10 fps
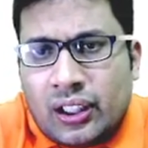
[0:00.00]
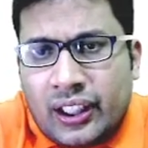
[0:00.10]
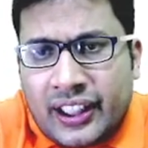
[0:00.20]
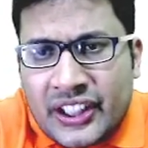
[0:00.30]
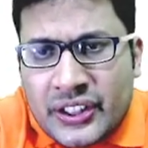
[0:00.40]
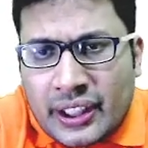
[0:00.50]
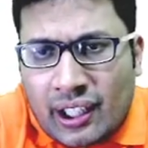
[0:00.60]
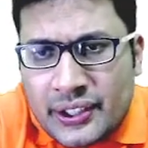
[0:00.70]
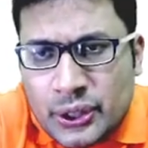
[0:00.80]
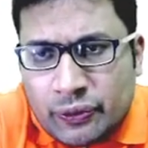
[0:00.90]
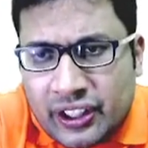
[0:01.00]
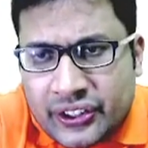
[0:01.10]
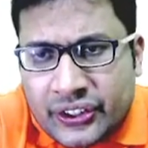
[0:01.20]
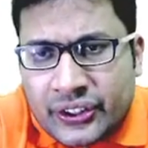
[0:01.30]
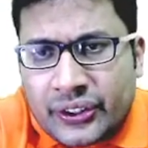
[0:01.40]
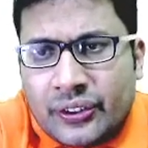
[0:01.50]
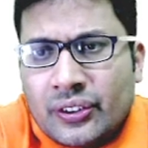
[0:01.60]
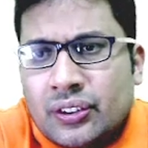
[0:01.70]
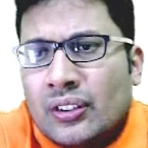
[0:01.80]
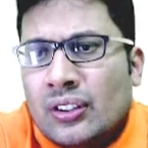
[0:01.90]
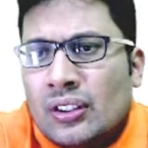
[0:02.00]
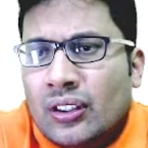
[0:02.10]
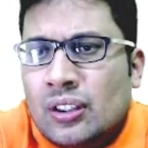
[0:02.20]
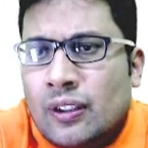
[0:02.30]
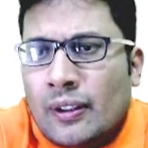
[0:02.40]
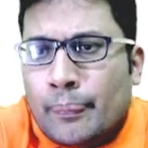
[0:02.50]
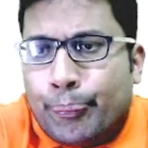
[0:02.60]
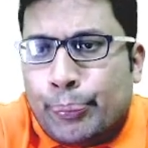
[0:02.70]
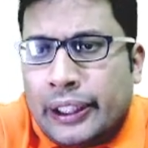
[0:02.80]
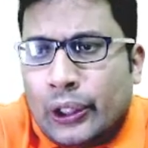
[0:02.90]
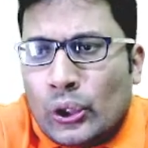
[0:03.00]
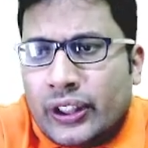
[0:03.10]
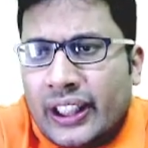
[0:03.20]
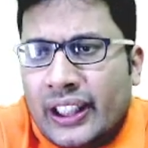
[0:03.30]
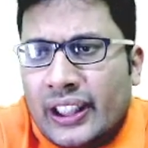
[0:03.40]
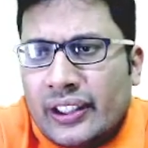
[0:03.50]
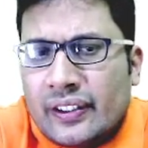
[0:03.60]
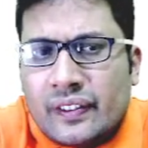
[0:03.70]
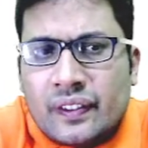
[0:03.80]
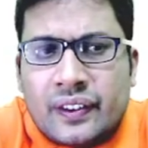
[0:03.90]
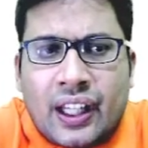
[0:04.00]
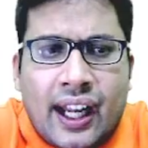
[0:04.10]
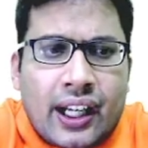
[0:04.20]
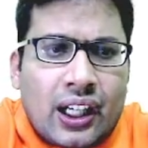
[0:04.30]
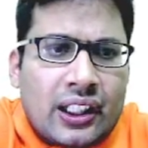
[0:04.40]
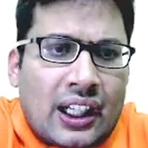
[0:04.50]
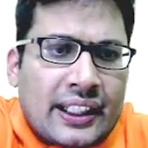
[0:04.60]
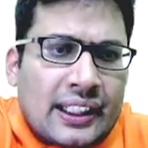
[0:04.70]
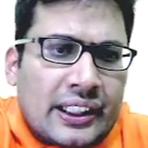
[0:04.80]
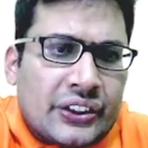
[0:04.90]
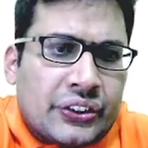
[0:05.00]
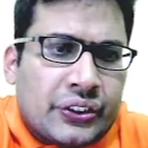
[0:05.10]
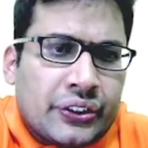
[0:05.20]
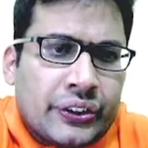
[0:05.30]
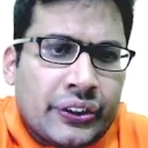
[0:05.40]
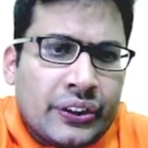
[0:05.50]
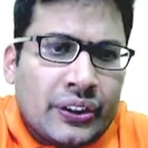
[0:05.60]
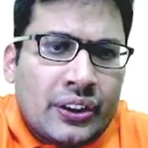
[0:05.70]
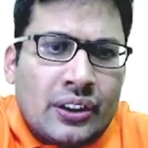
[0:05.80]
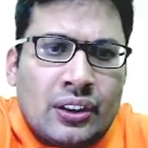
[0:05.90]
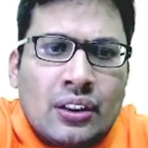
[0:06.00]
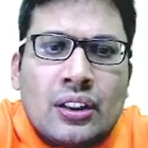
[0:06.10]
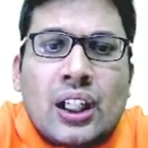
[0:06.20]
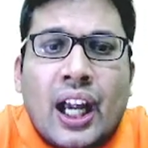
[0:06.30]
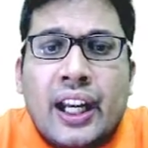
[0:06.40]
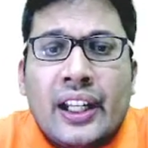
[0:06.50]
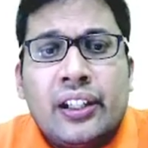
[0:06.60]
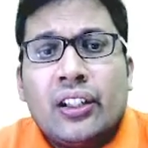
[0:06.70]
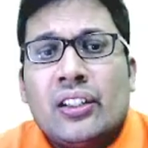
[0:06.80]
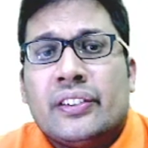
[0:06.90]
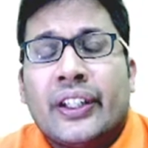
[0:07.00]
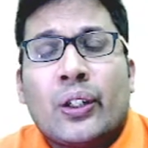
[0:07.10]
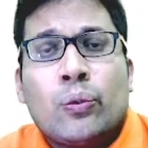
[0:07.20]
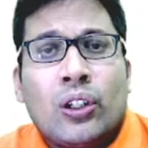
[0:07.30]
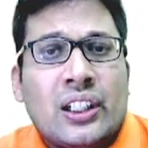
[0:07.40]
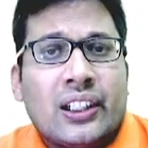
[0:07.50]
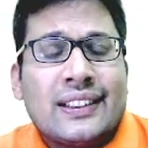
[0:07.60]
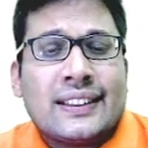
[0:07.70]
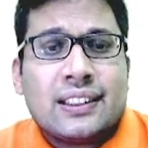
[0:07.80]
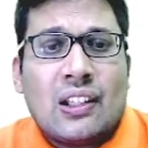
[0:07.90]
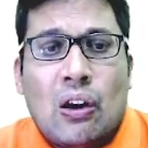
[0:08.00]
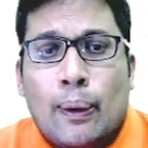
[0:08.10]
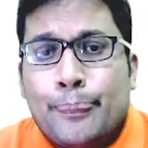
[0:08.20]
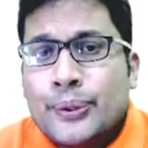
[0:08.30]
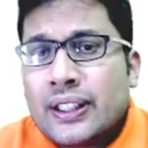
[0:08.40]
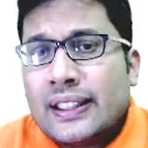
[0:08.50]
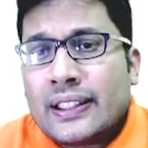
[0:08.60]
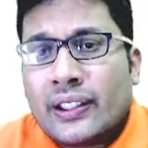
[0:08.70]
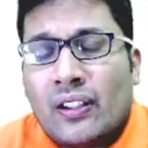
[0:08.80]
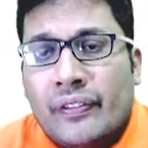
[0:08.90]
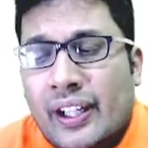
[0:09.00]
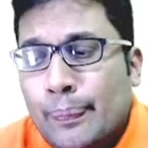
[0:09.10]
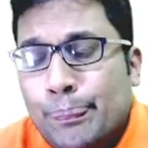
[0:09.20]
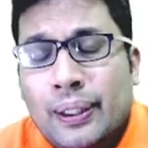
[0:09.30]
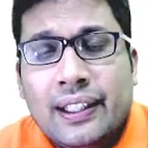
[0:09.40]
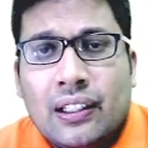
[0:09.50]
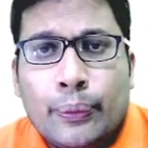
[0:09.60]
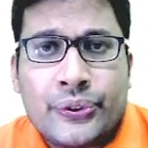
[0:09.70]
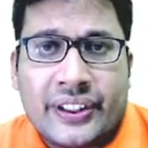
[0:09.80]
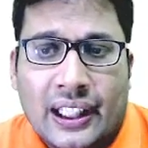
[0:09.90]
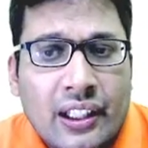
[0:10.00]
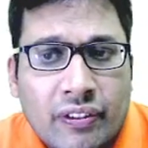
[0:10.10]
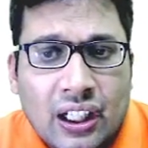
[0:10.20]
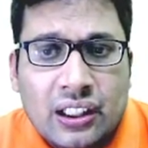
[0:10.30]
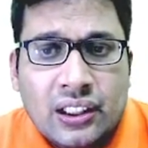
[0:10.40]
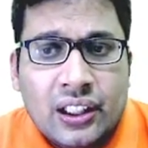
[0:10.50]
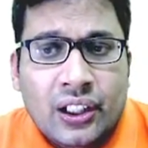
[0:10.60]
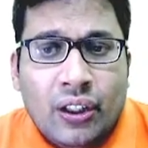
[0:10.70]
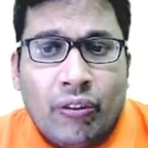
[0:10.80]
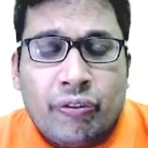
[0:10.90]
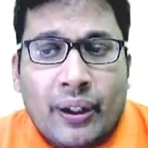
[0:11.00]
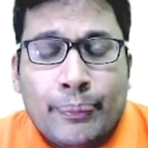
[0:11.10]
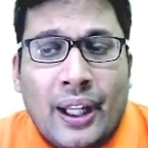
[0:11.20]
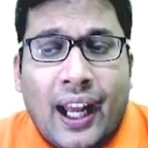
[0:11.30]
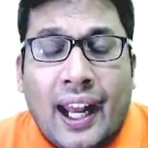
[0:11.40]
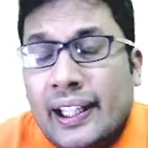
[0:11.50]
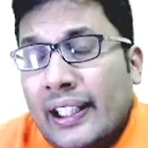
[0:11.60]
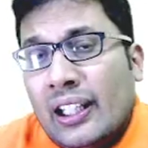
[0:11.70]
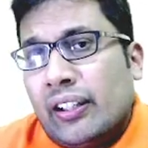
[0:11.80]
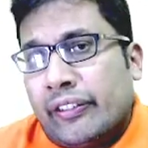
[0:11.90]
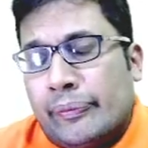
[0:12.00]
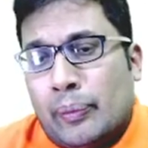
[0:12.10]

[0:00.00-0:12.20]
It is transverse below the thyroid cartilage and there was absence of dribbling of saliva from the angle of